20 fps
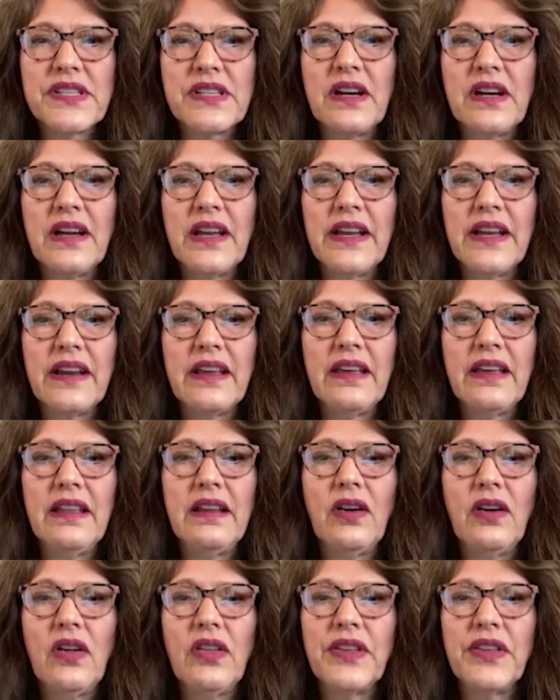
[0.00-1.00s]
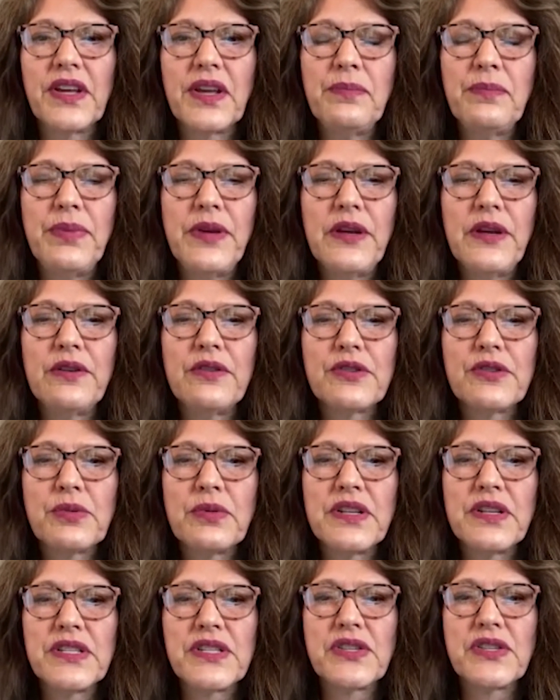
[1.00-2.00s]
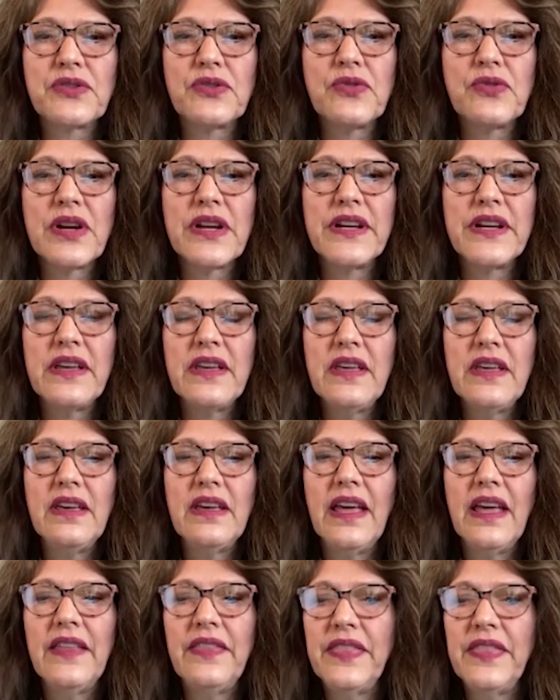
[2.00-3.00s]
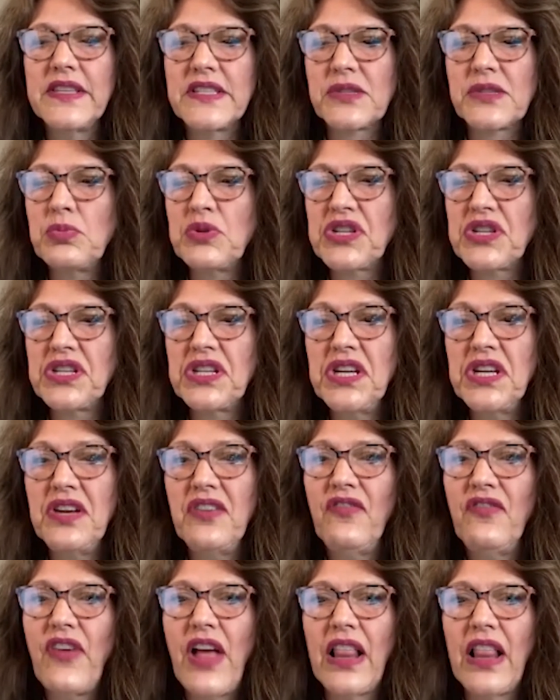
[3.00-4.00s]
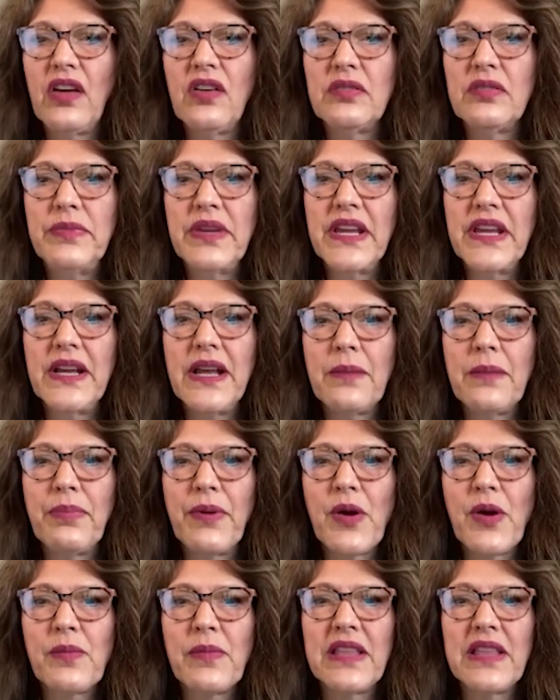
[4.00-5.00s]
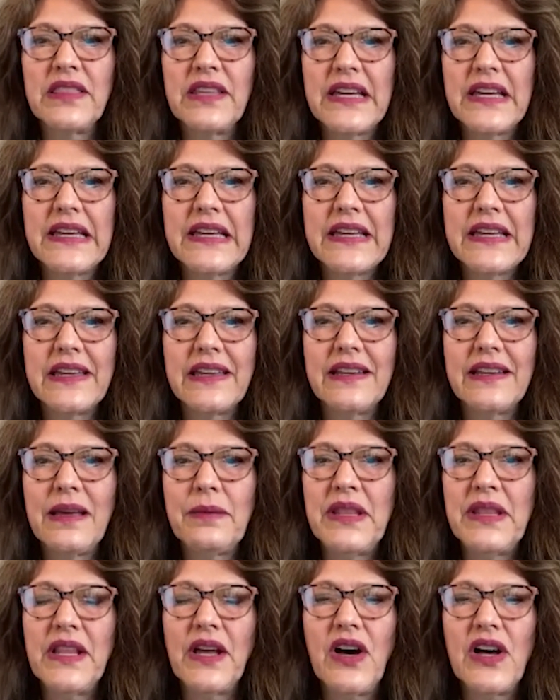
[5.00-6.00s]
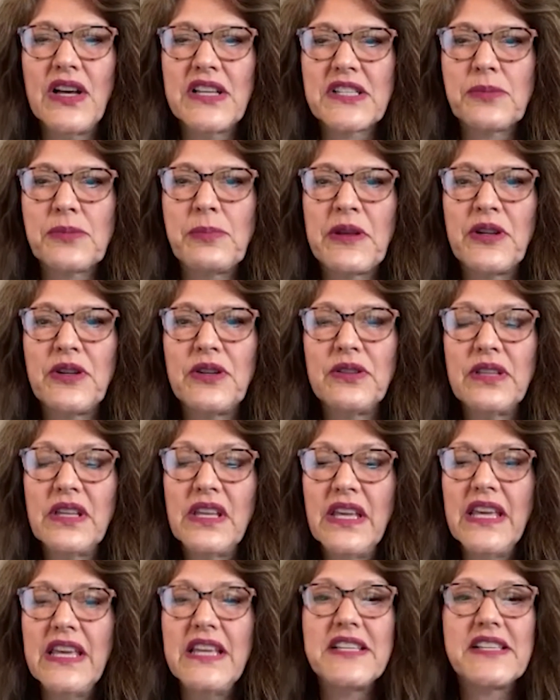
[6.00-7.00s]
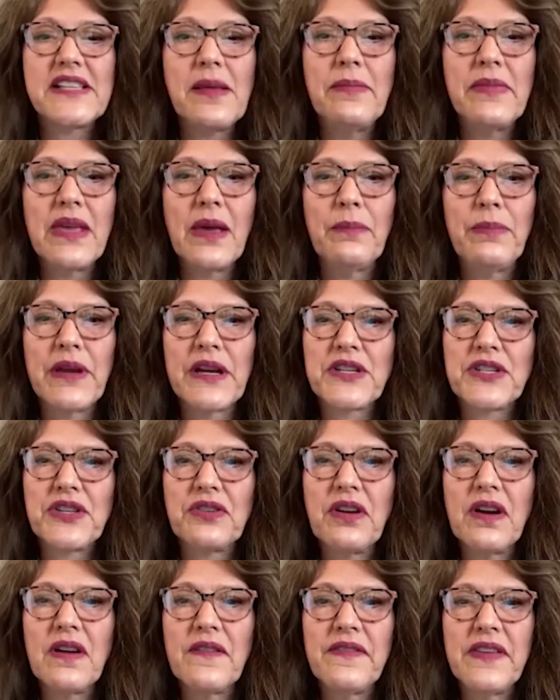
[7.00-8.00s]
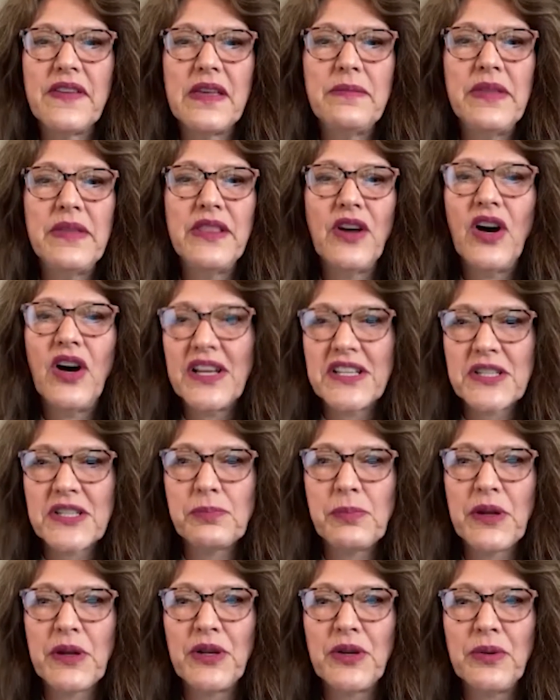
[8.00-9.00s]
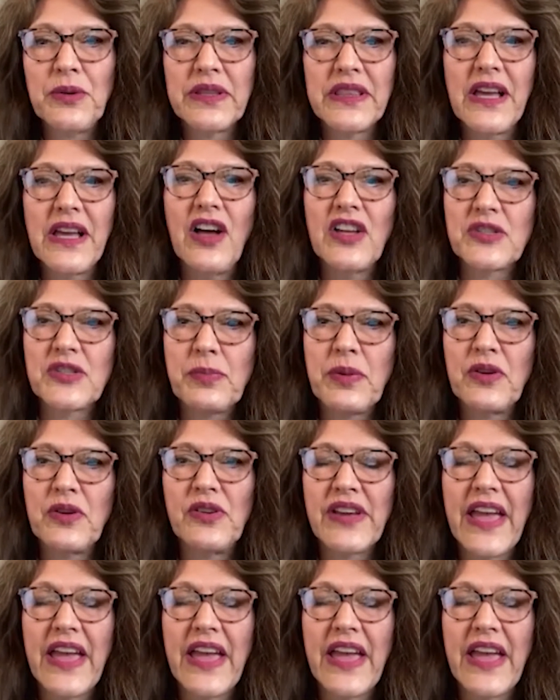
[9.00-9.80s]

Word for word: site and all the computers were destroyed and this machine fell on me and I broke my leg and i he sent me a picture of him in the hospital with a hospital